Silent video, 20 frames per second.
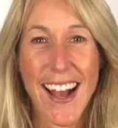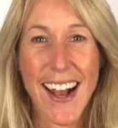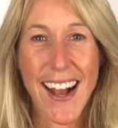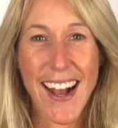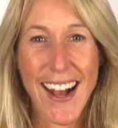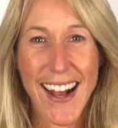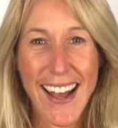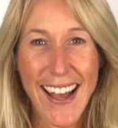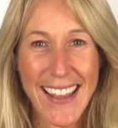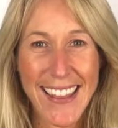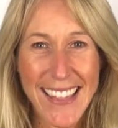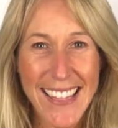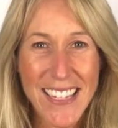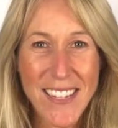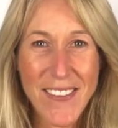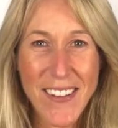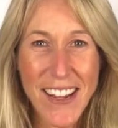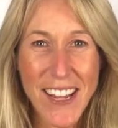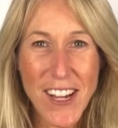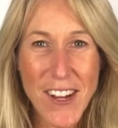Hi,
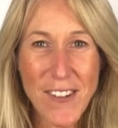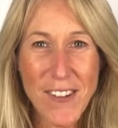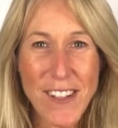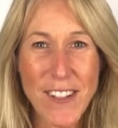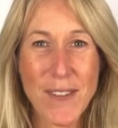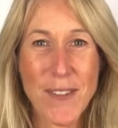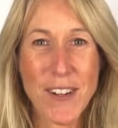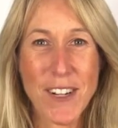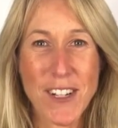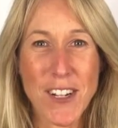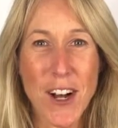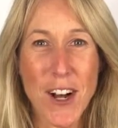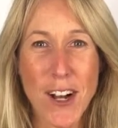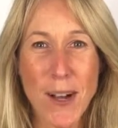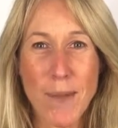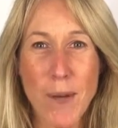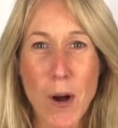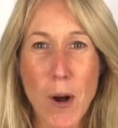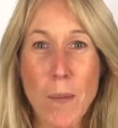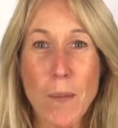this video is going to
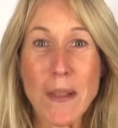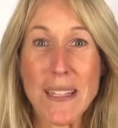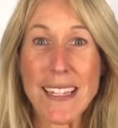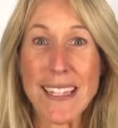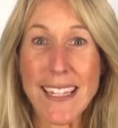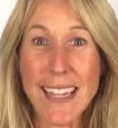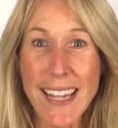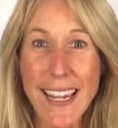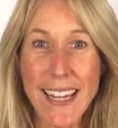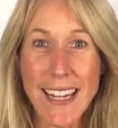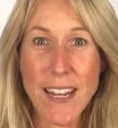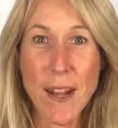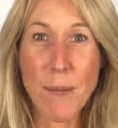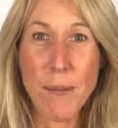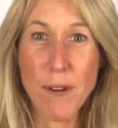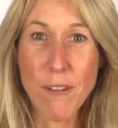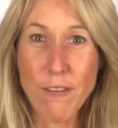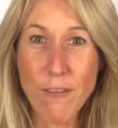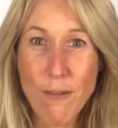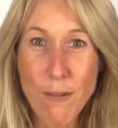talk about mistake
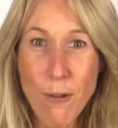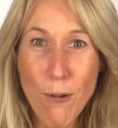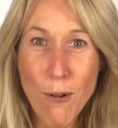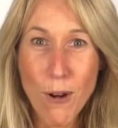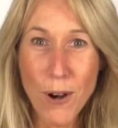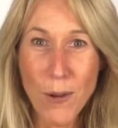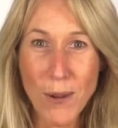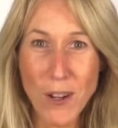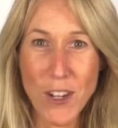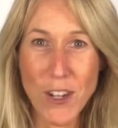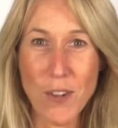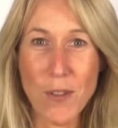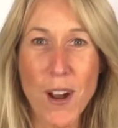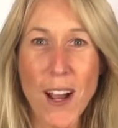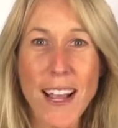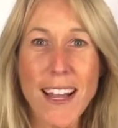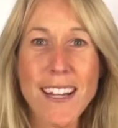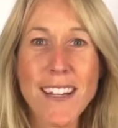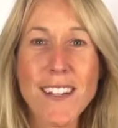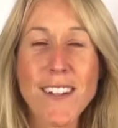number 4 when
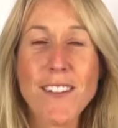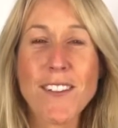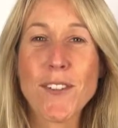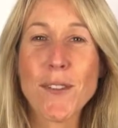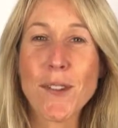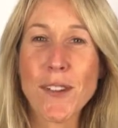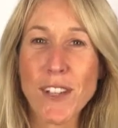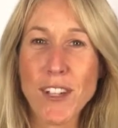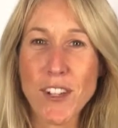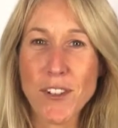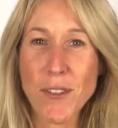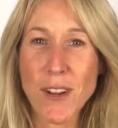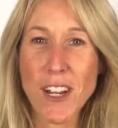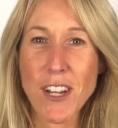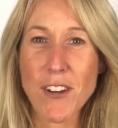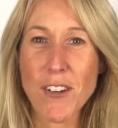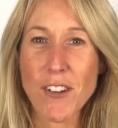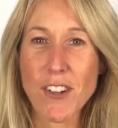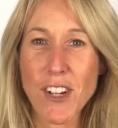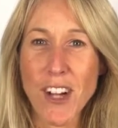trying to toilet
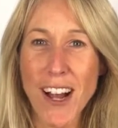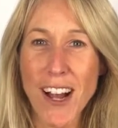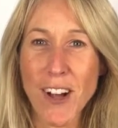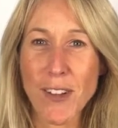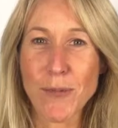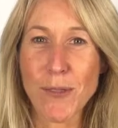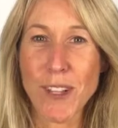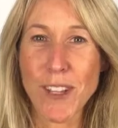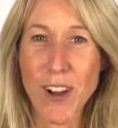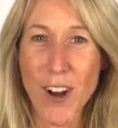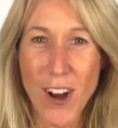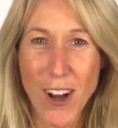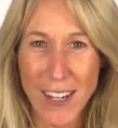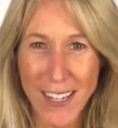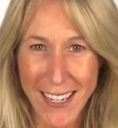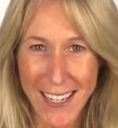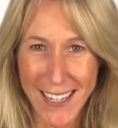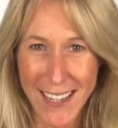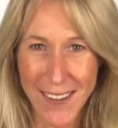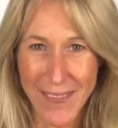train your child with
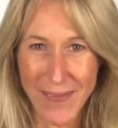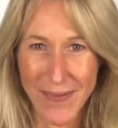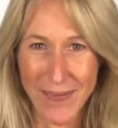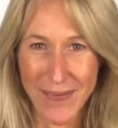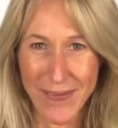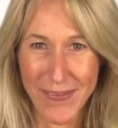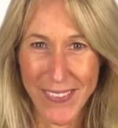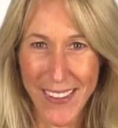autism.